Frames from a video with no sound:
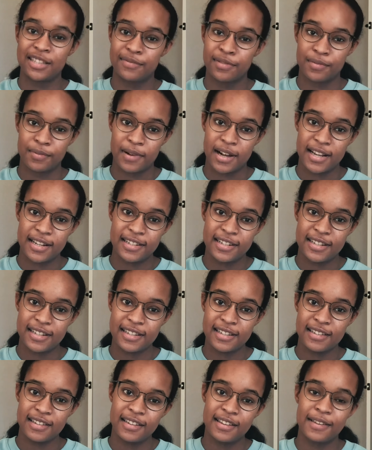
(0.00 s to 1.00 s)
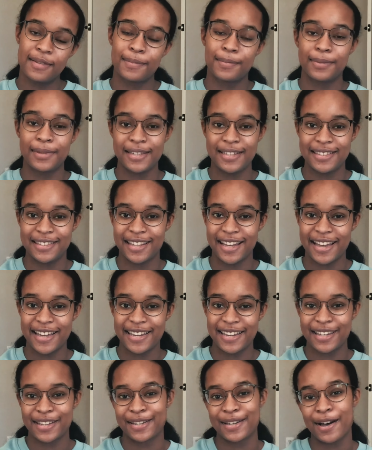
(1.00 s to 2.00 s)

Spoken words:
for watching. Please like,